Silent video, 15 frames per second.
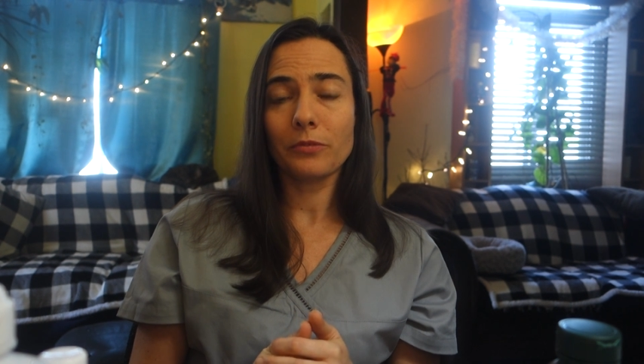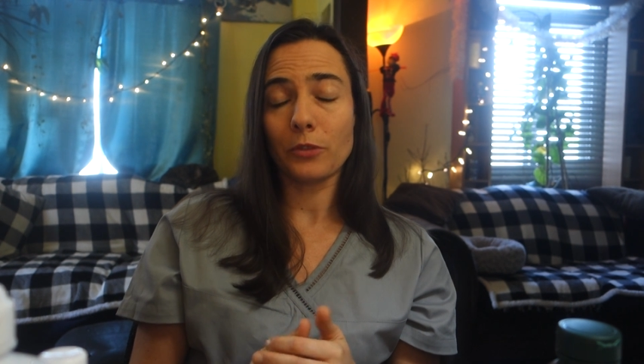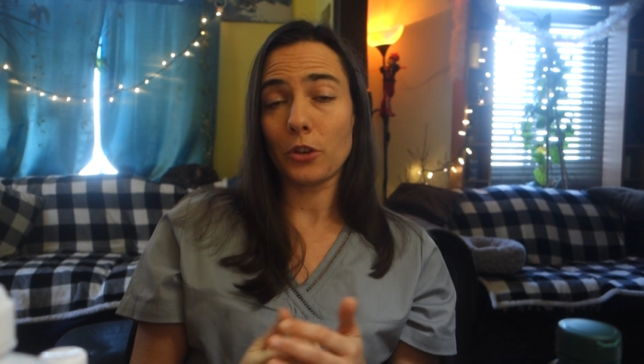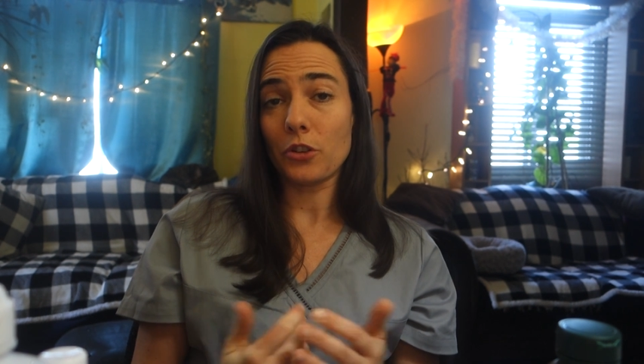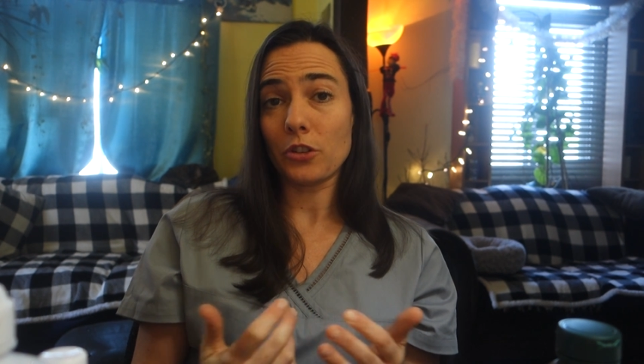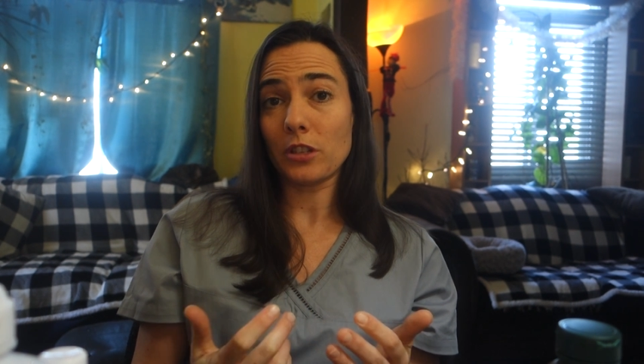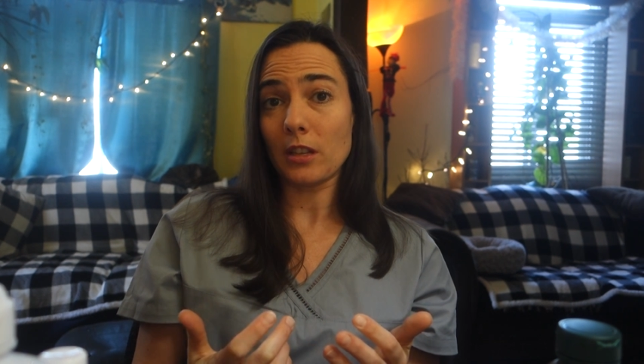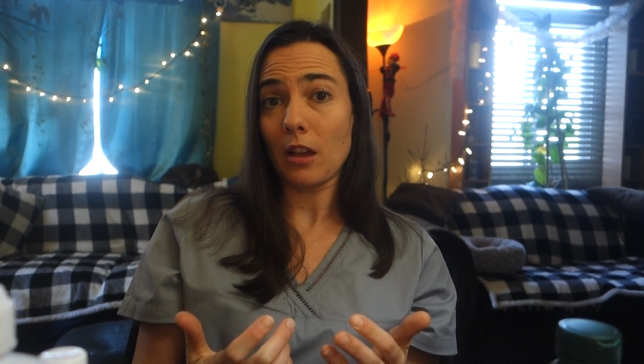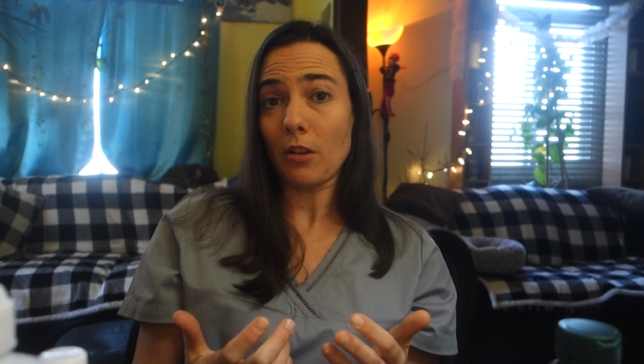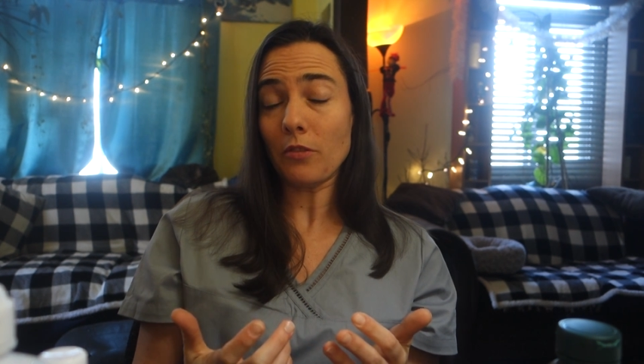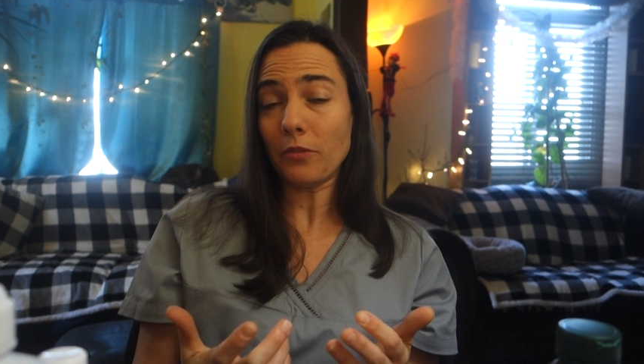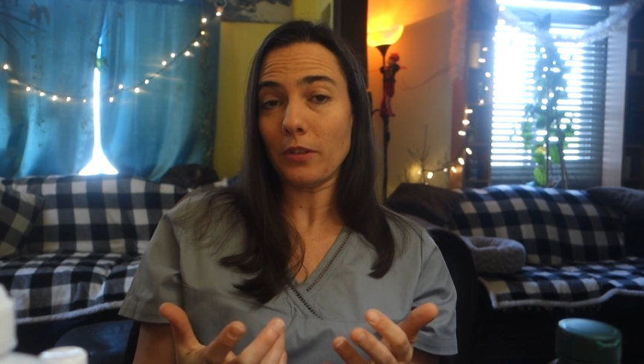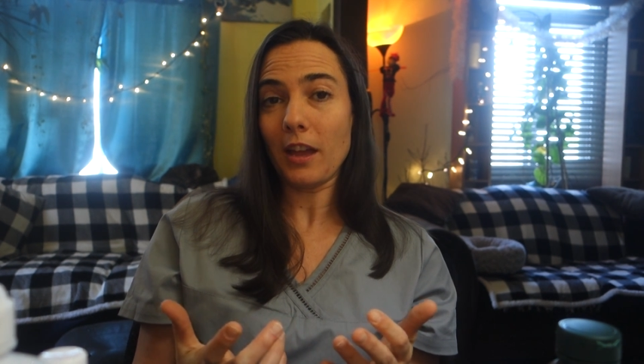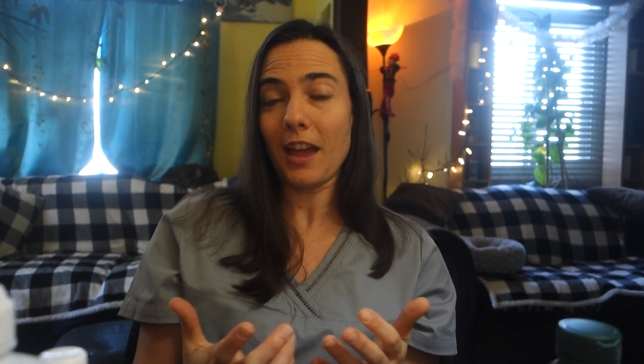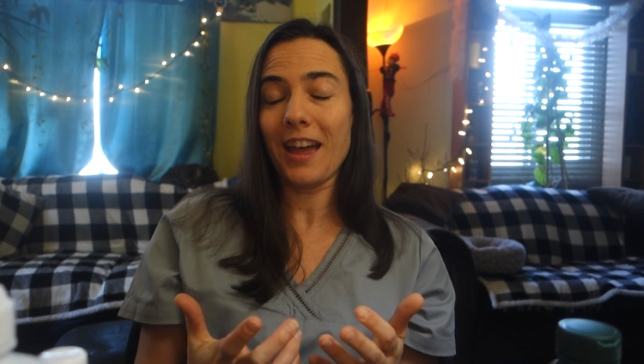
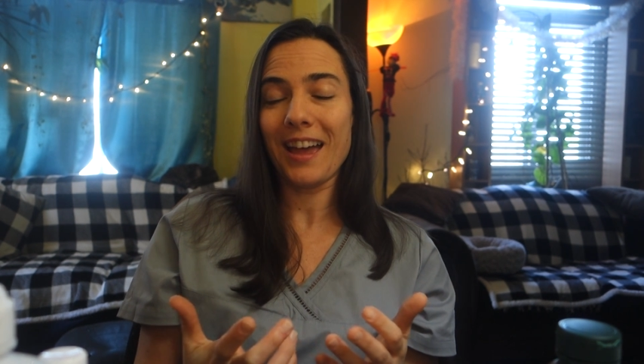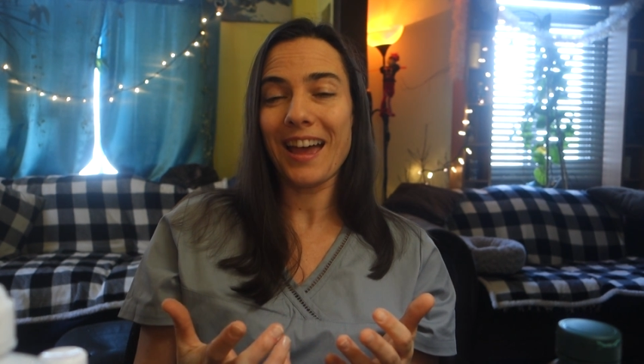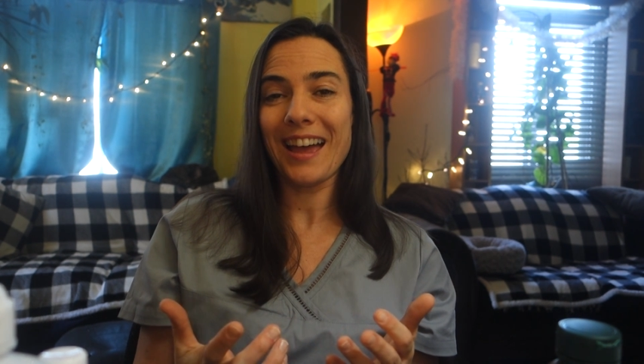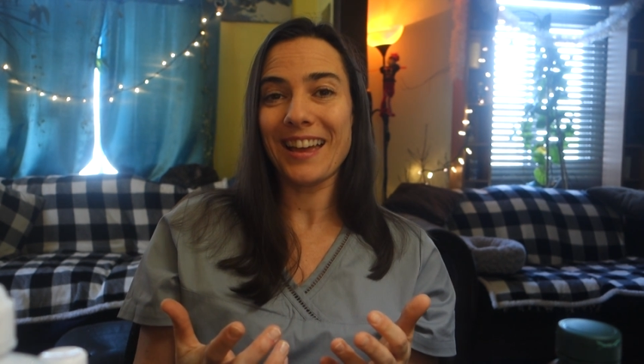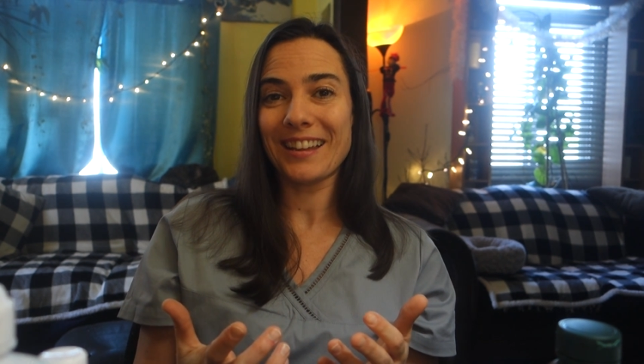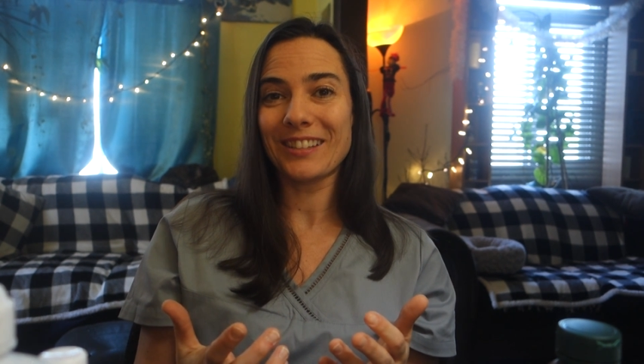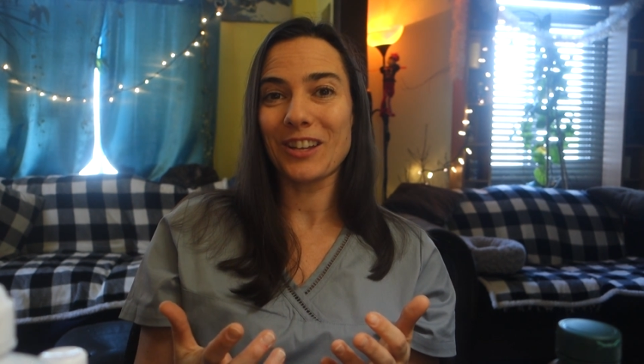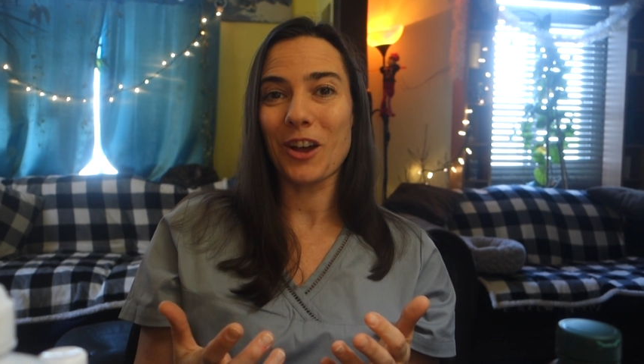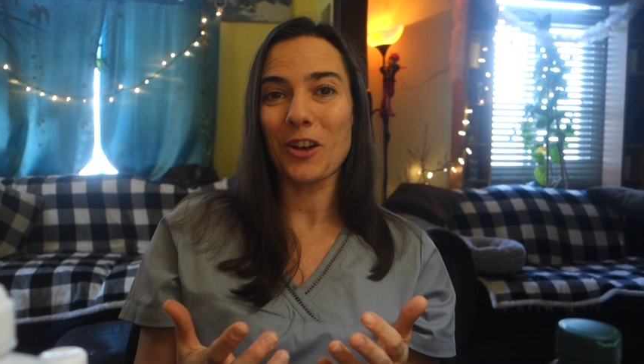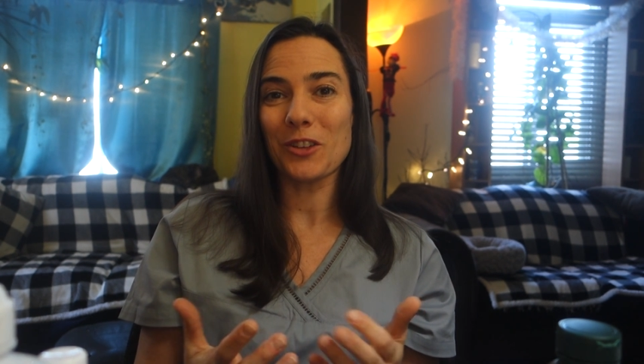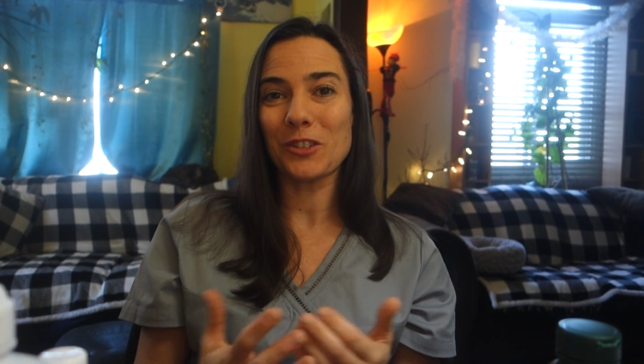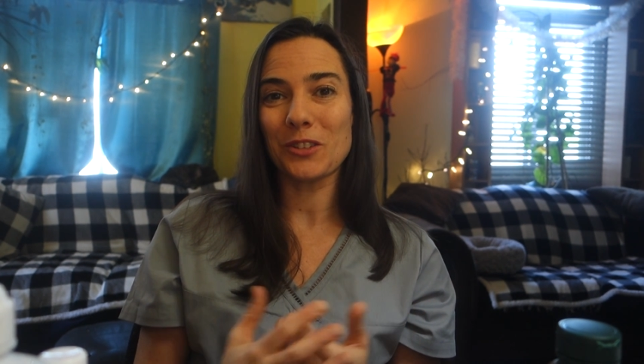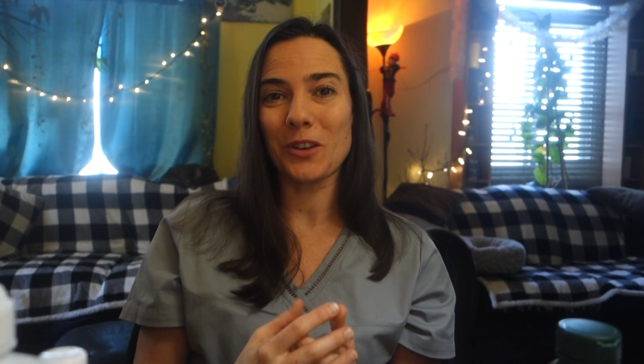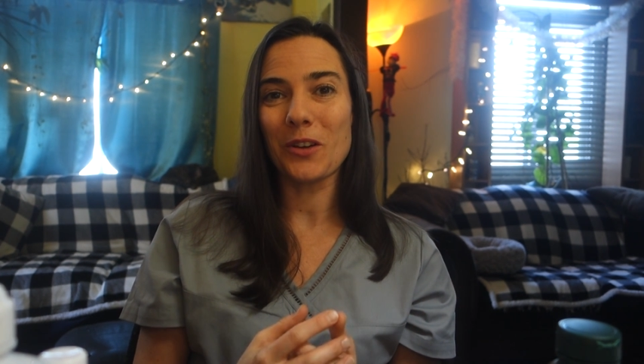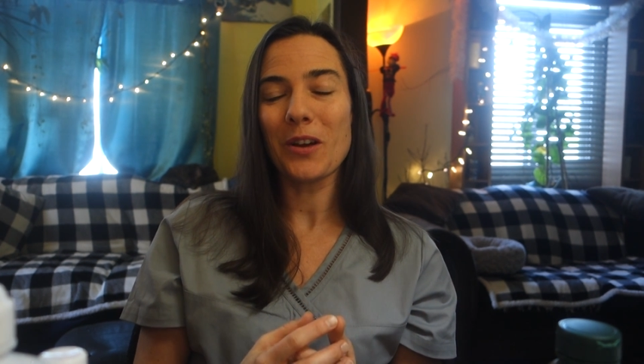yourself and
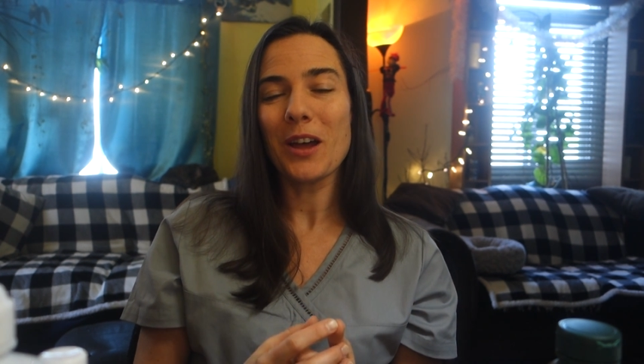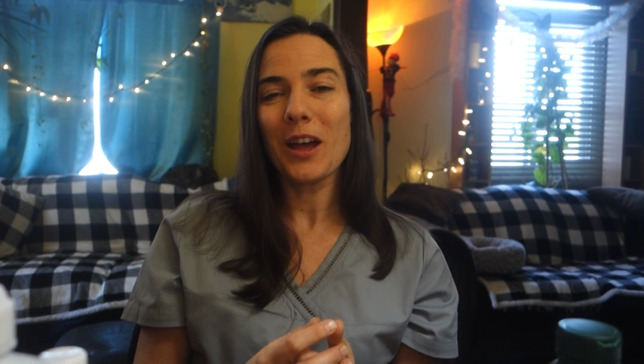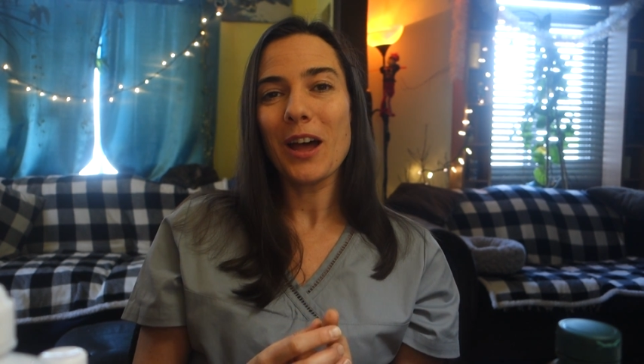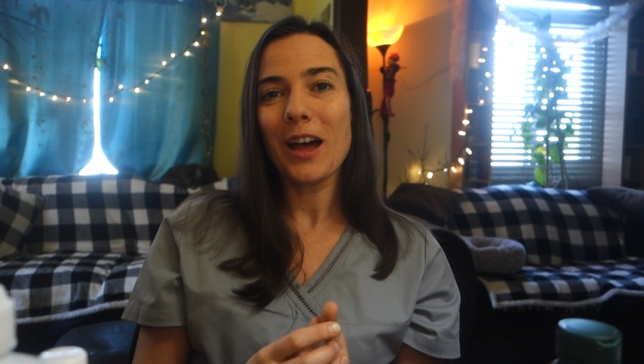also